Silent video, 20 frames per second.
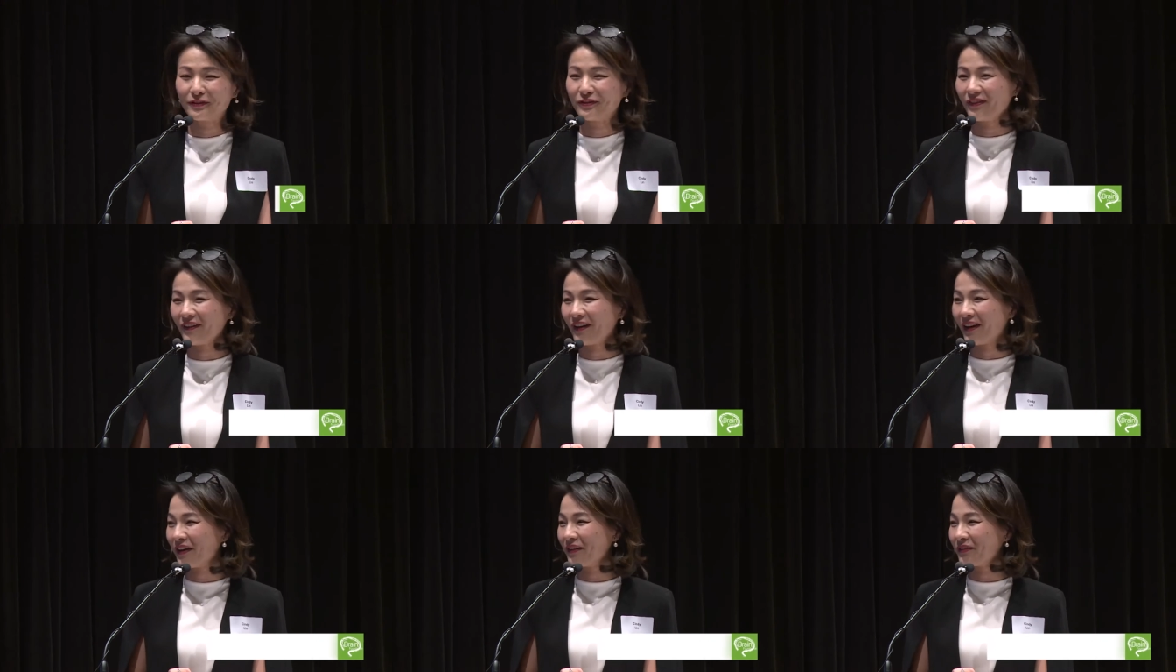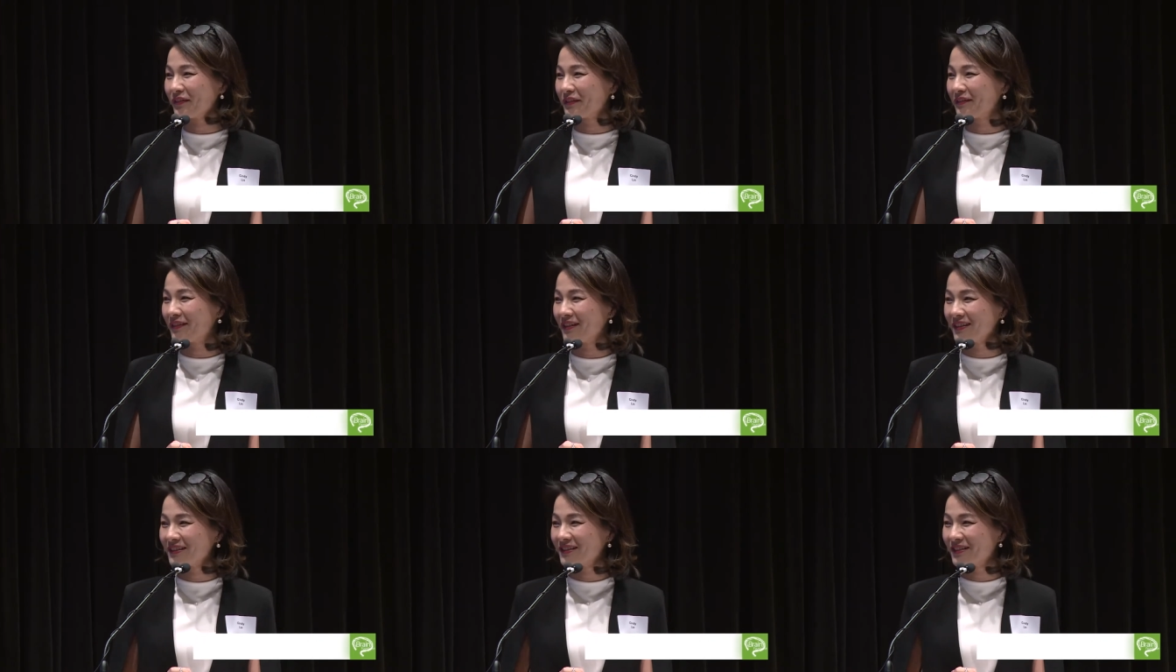far
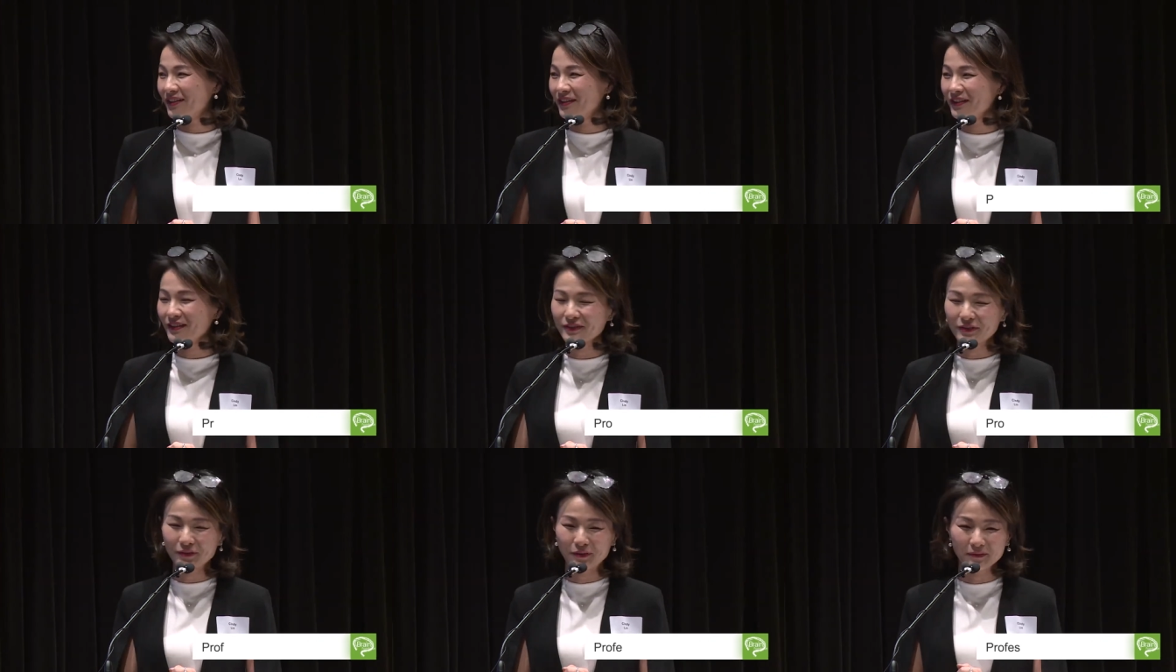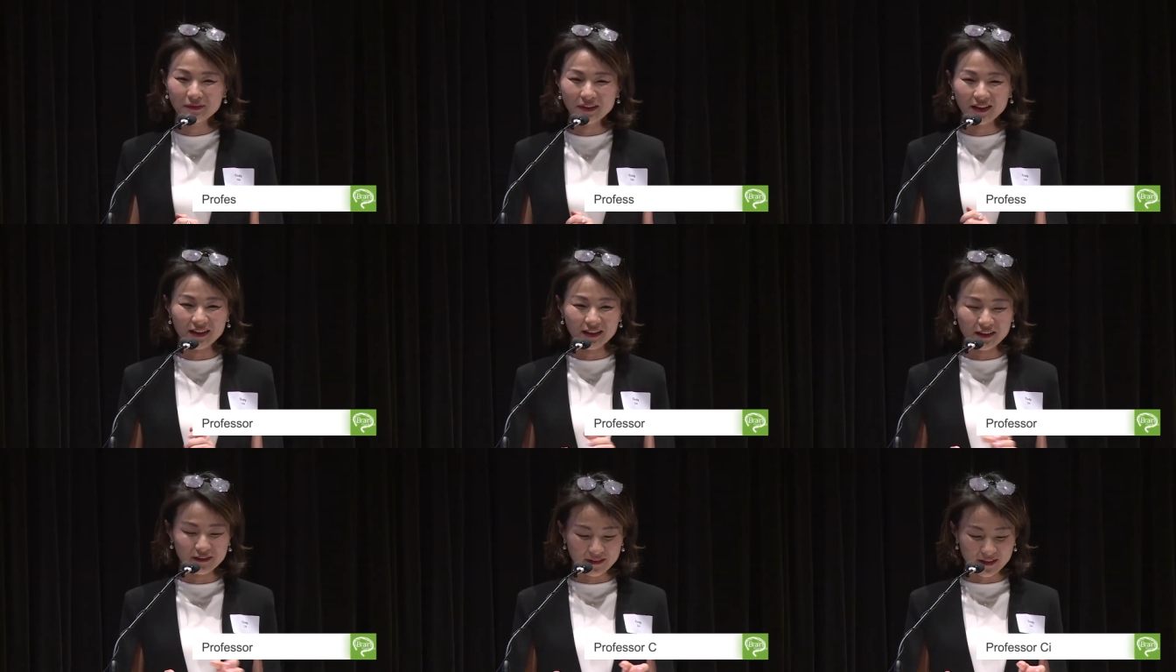everyone's heard so
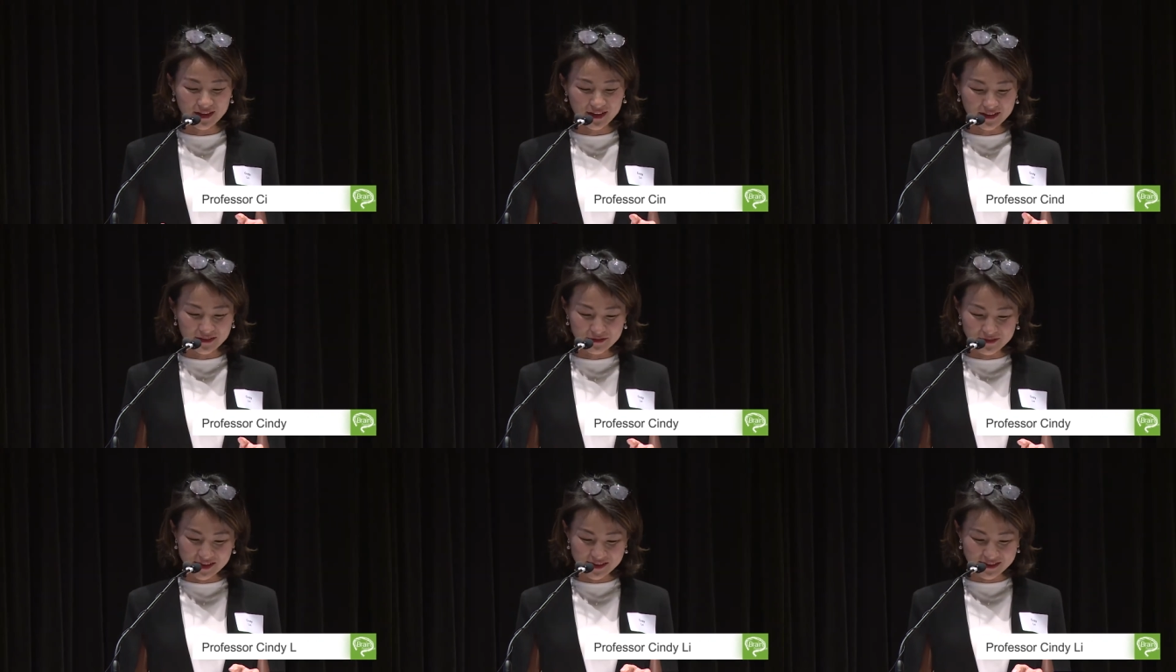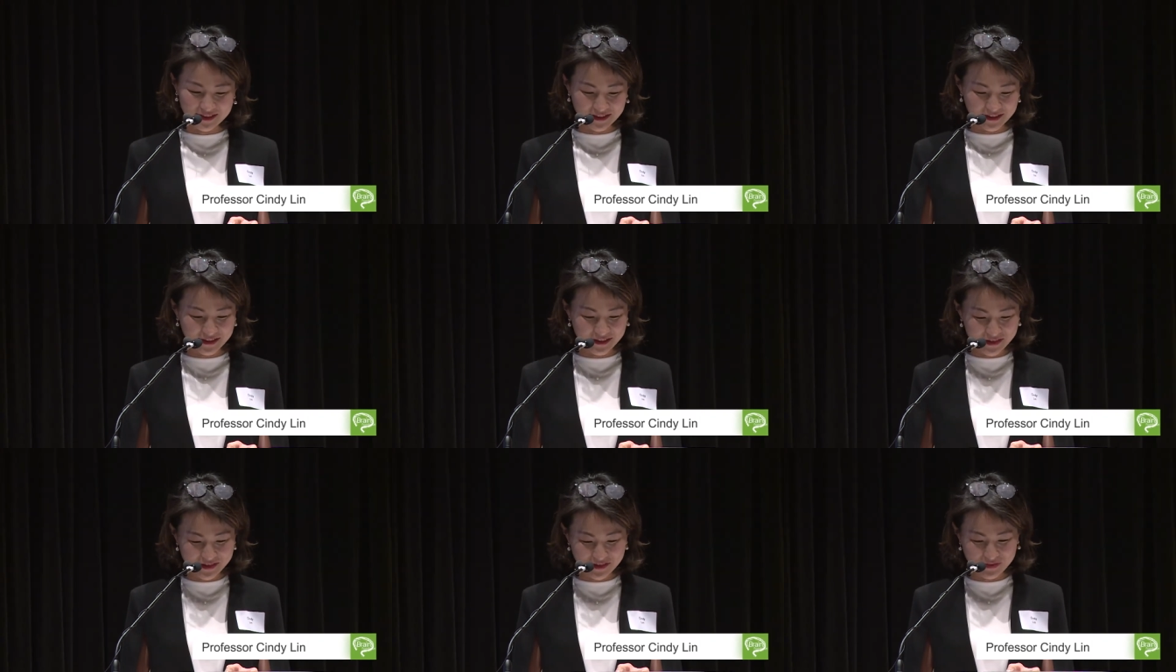many great
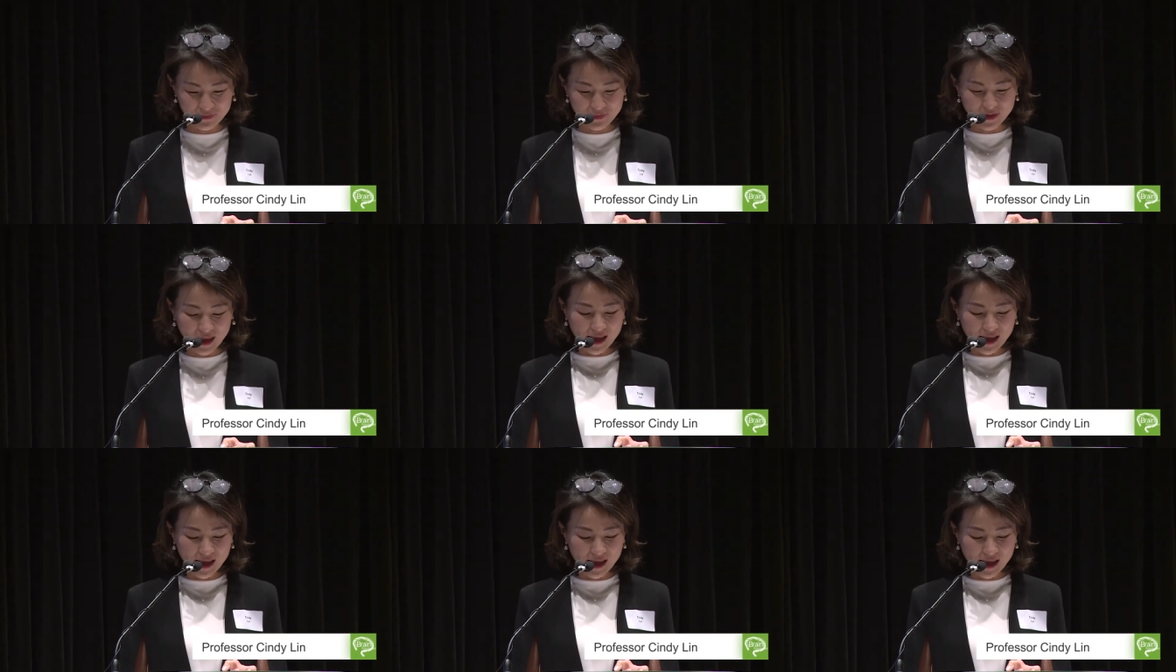research.